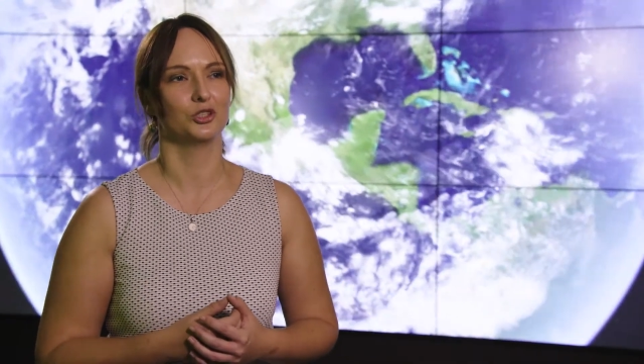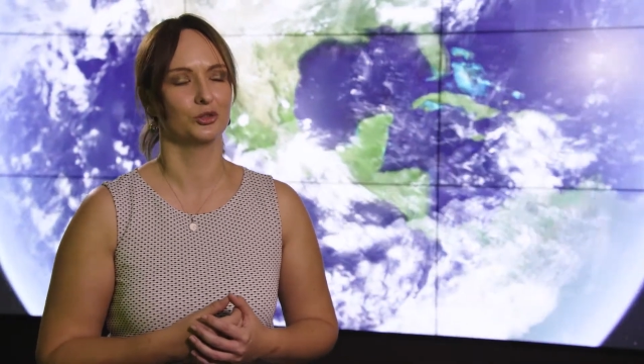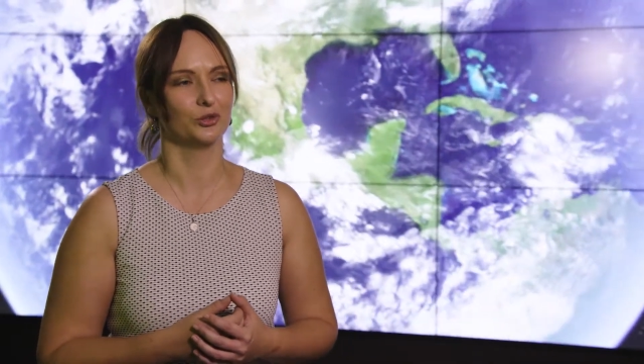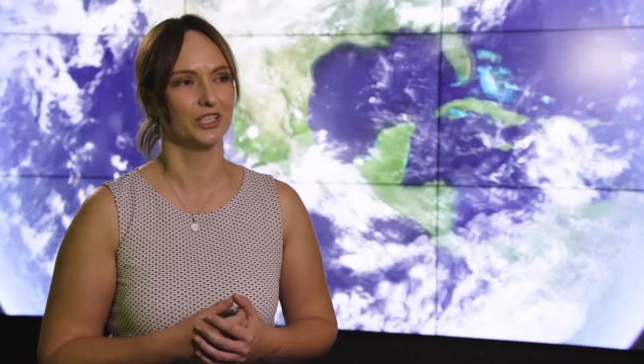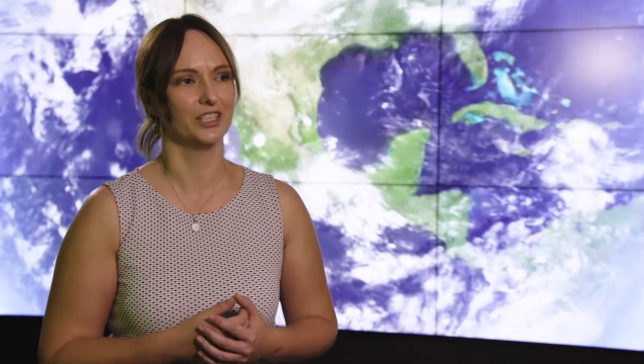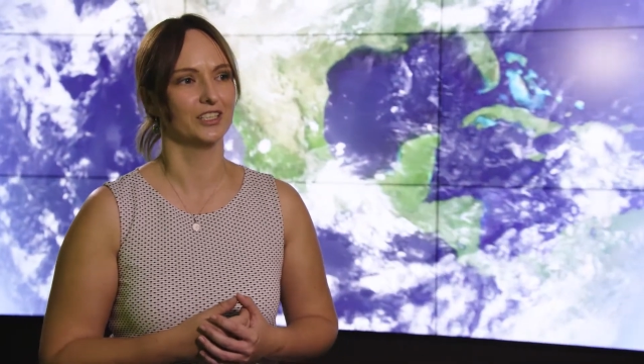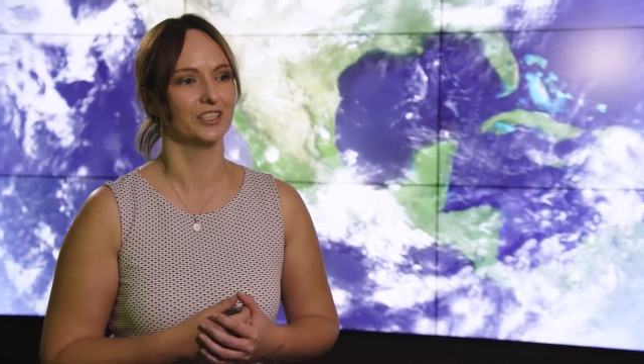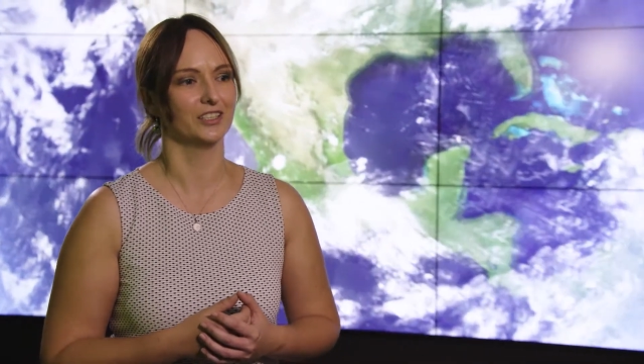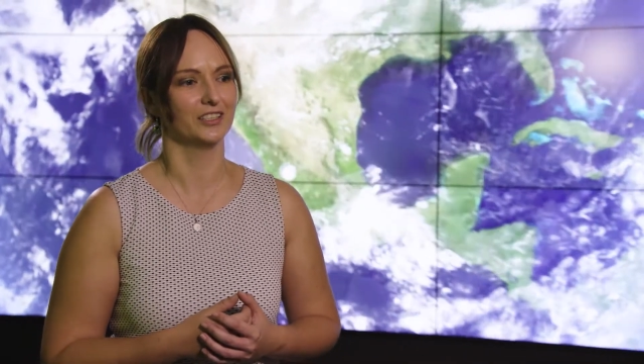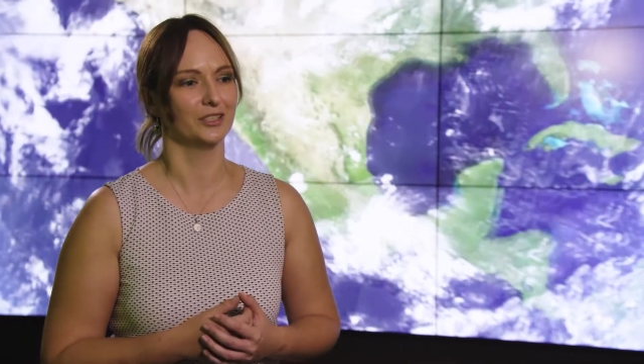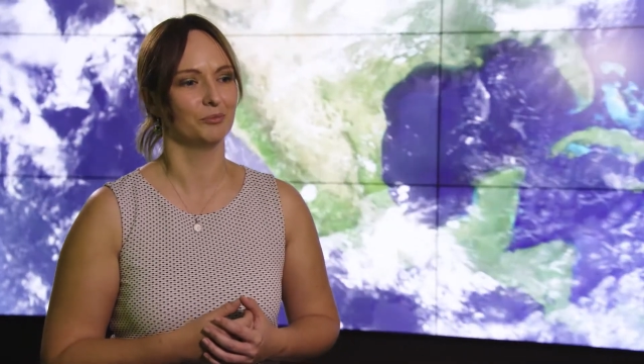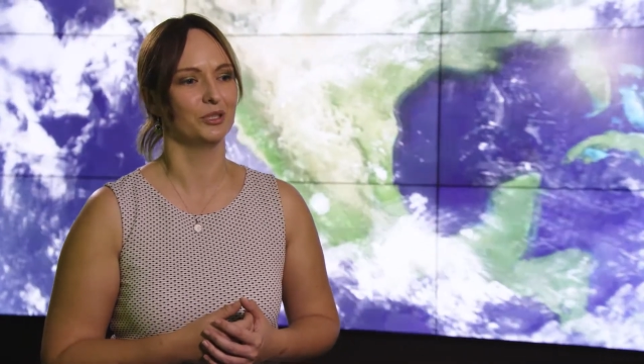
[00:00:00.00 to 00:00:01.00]
doing
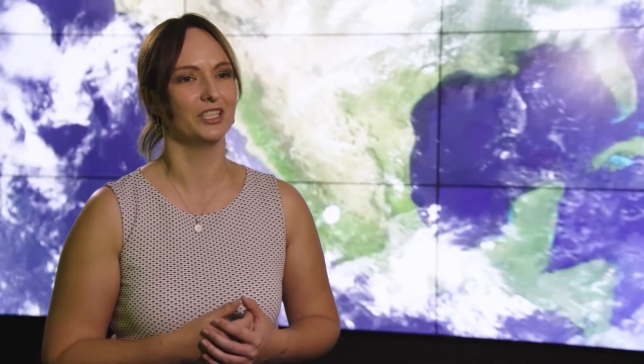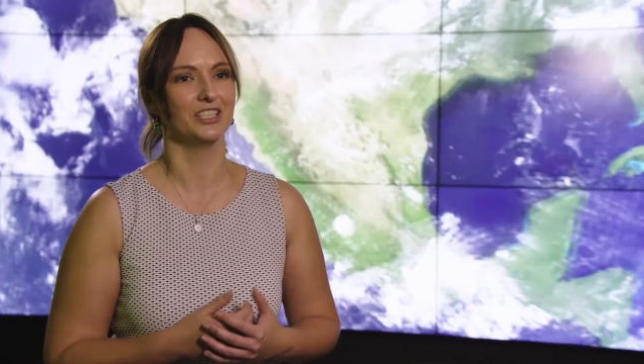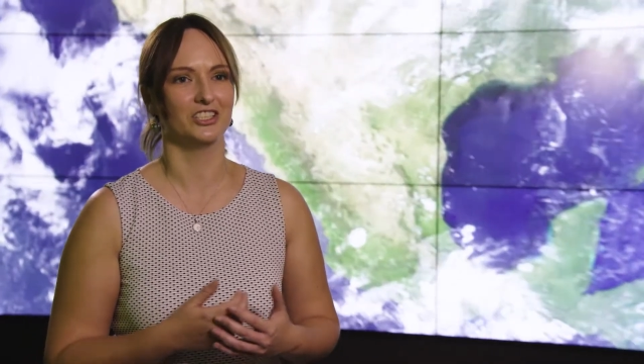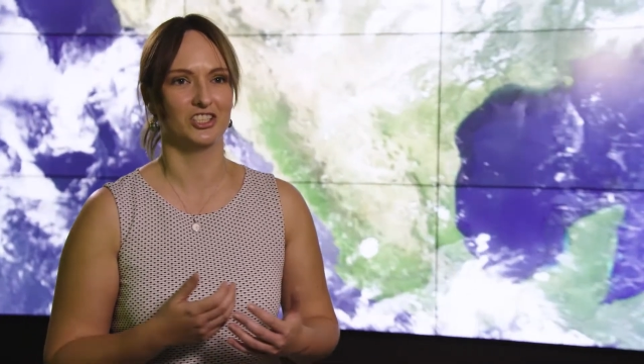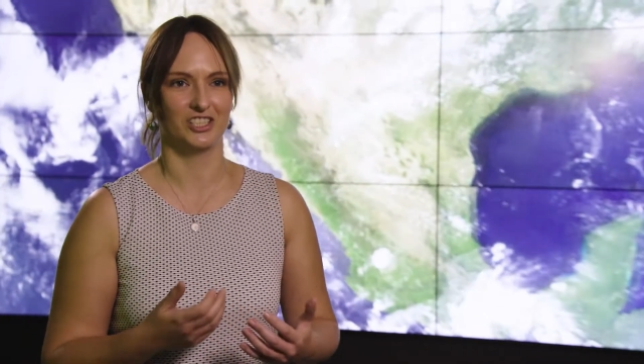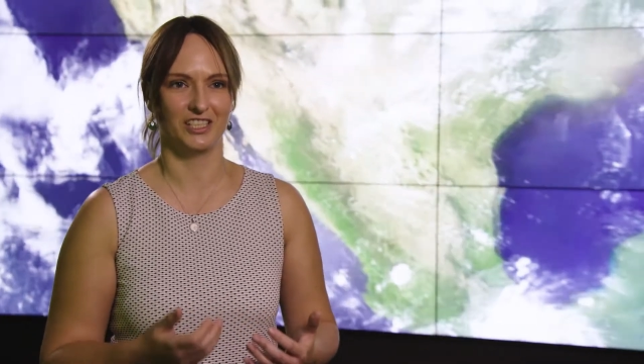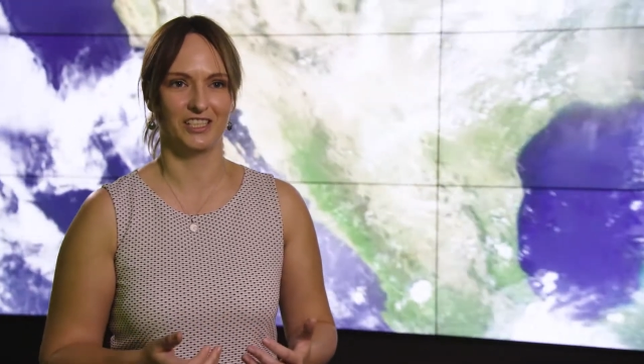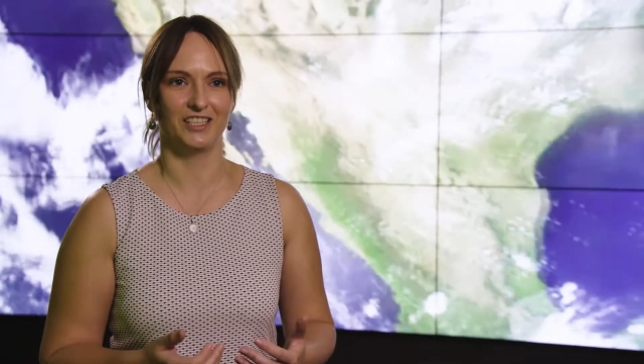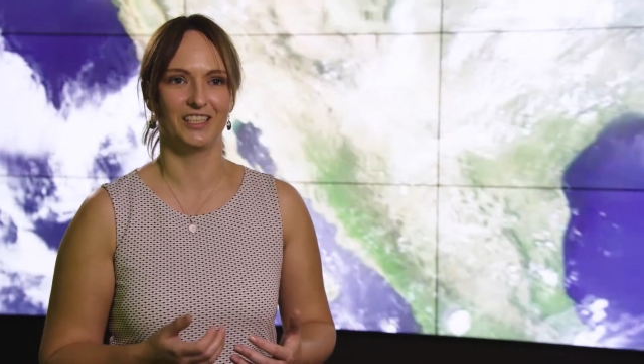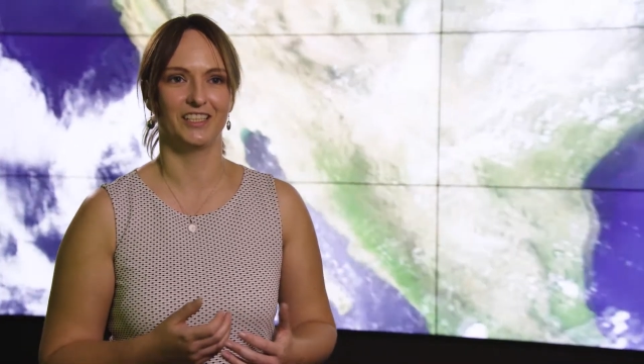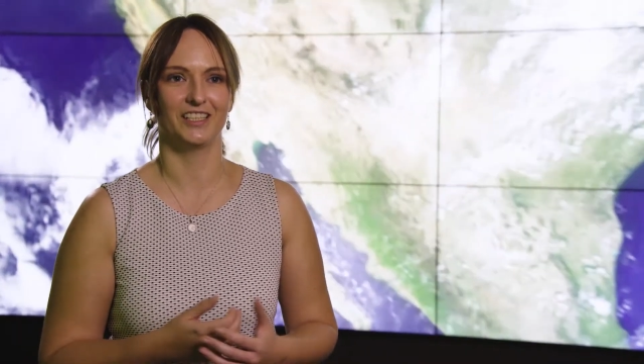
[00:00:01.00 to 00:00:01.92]
a, a PhD